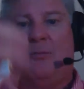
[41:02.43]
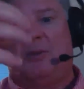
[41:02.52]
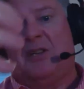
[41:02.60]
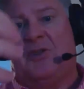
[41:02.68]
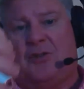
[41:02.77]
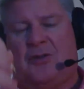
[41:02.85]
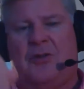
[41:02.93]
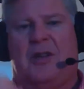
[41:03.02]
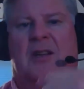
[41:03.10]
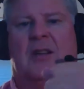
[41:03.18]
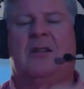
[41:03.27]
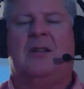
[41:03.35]
a picture
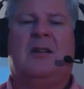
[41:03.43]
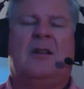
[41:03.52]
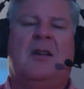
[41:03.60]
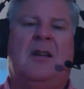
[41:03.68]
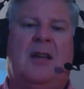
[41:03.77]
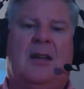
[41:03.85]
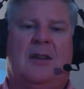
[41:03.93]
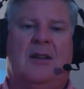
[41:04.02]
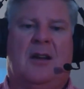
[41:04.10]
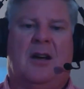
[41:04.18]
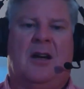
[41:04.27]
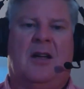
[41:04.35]
and an
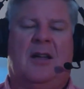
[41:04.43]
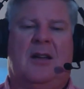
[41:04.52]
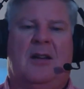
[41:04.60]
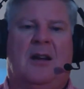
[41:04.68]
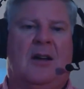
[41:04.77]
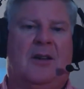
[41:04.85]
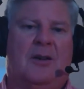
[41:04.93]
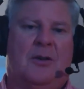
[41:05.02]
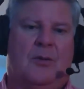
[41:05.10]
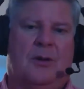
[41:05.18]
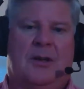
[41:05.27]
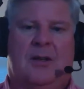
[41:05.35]

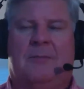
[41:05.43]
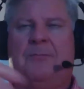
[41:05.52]
audio and